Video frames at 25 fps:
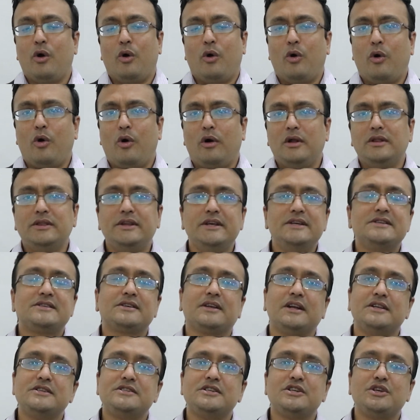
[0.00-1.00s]
All these
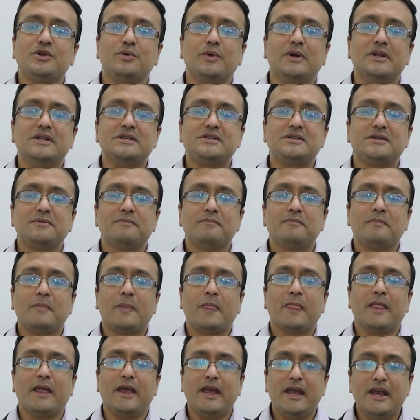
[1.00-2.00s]
constituents,
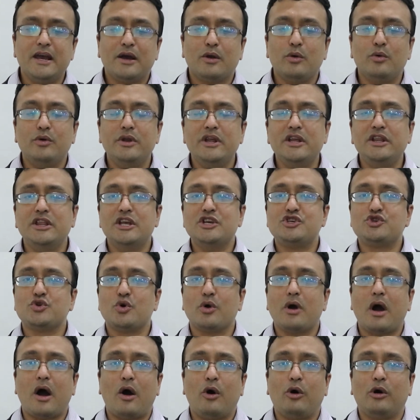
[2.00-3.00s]
including the
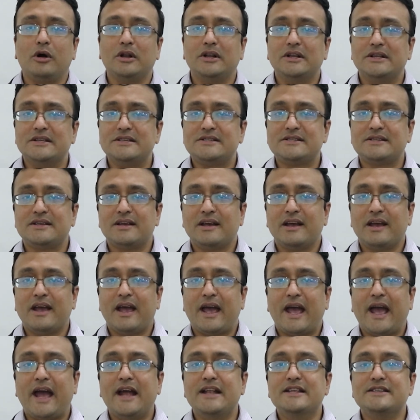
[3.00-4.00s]
shogaols
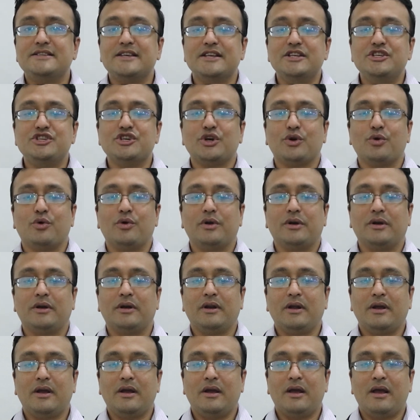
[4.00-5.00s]
and
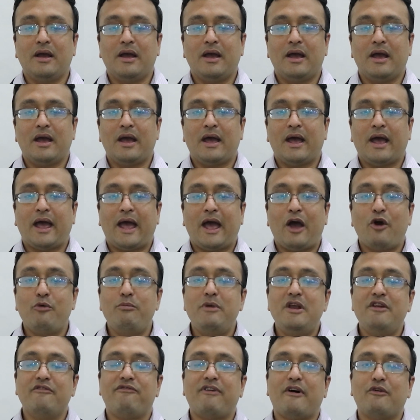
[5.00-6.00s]
zingerone, have
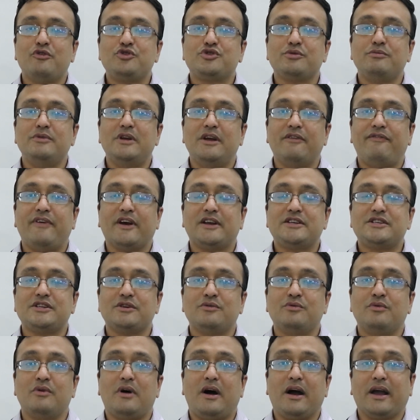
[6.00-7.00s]
been found to be
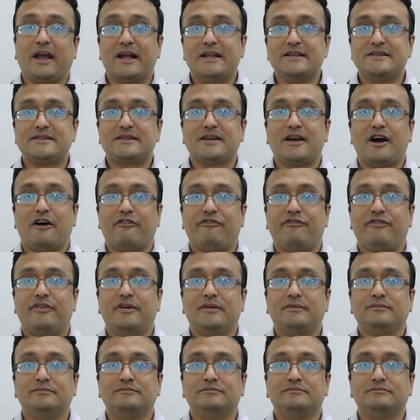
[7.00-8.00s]
effective against cough.
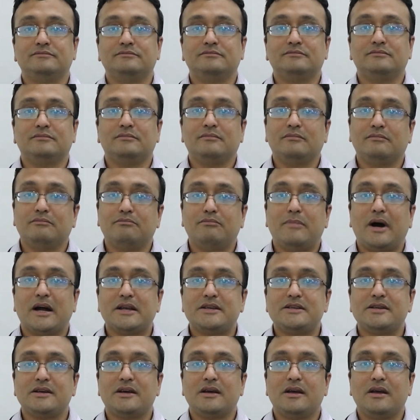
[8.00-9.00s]

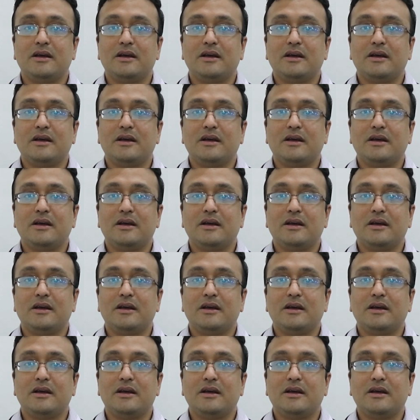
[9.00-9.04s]
But